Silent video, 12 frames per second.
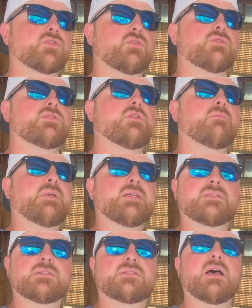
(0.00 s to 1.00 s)
always going to be
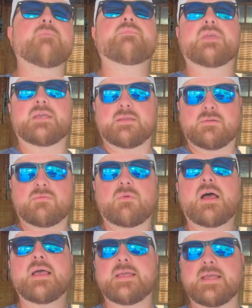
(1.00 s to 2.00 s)
something,
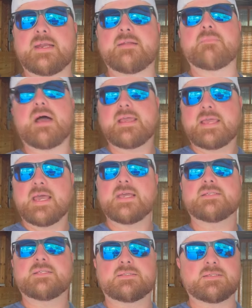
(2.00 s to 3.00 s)
right? And in my
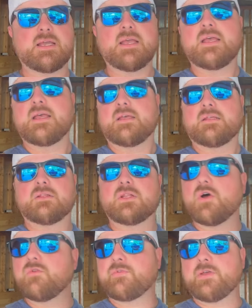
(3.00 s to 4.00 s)
case, it's
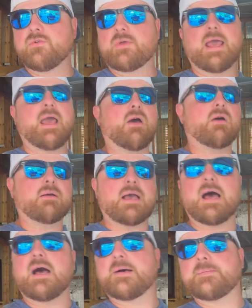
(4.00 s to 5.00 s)
low view count,
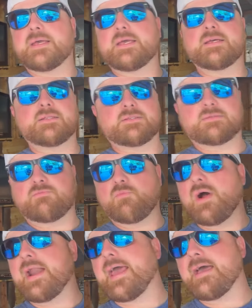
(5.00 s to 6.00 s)
comments,
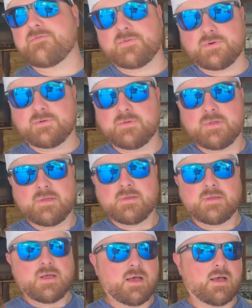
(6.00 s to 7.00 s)
whatever,
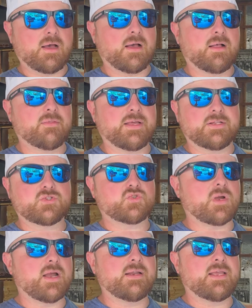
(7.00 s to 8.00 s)
that's
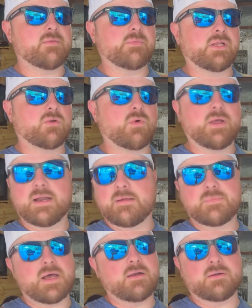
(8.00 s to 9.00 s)
trying to get me to quit.
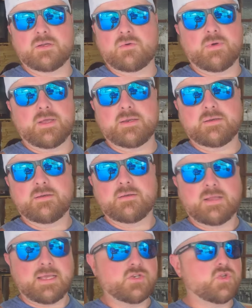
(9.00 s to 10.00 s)
I'm not going to quit.
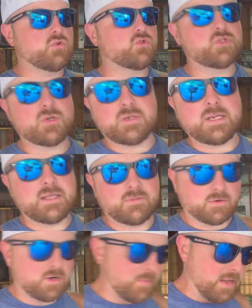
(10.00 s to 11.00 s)
And you shouldn't either.
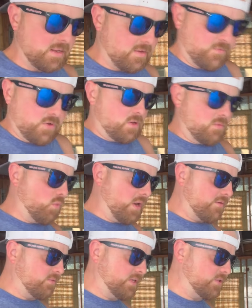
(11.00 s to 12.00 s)
No matter if you,
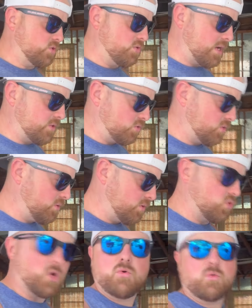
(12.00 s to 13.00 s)
whatever it is you guys are doing,
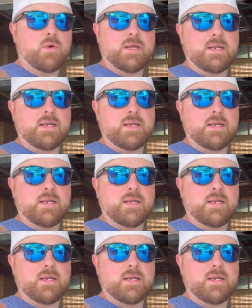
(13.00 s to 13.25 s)
don't quit